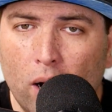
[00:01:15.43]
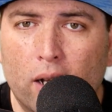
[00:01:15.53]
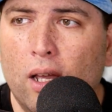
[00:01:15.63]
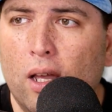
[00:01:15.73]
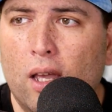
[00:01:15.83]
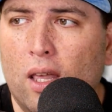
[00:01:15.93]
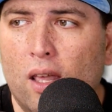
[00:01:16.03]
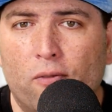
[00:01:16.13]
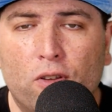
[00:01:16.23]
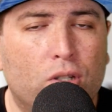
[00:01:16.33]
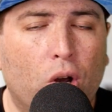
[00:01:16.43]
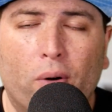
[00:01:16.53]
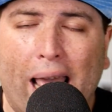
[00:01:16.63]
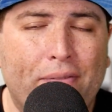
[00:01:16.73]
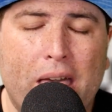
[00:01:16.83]
Number one, if
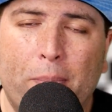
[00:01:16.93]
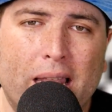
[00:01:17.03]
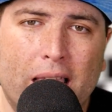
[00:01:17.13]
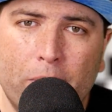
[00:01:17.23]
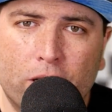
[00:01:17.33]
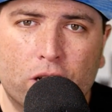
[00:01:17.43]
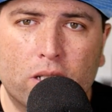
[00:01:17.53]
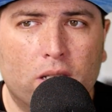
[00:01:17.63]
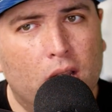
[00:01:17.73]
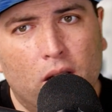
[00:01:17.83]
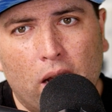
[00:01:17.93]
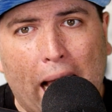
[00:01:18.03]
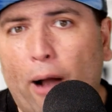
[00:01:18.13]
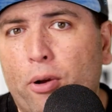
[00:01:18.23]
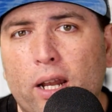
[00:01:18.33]
you don't have that many images,
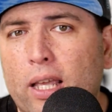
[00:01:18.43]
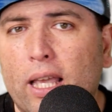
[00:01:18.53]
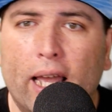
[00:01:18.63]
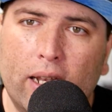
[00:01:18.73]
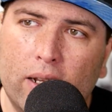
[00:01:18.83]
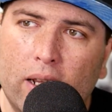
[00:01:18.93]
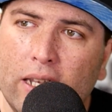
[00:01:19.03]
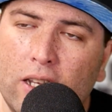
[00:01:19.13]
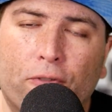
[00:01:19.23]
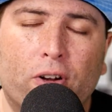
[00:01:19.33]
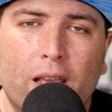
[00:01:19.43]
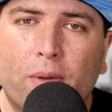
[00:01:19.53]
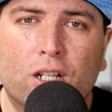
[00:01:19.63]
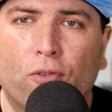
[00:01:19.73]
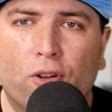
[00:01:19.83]
how are you going to get a
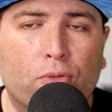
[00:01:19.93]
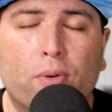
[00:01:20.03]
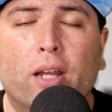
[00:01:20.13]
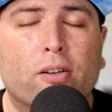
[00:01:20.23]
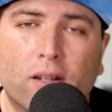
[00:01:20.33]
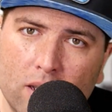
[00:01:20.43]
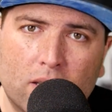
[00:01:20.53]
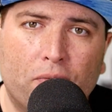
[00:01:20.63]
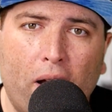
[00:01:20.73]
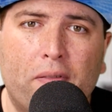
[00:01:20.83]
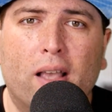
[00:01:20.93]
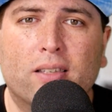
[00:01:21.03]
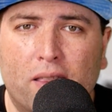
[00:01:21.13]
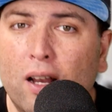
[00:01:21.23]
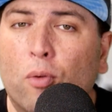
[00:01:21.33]
different image for three hundred
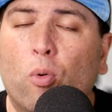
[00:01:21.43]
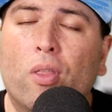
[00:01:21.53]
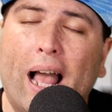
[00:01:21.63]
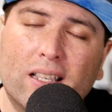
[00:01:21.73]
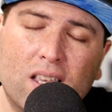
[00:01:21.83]
sixty-five days out of the year?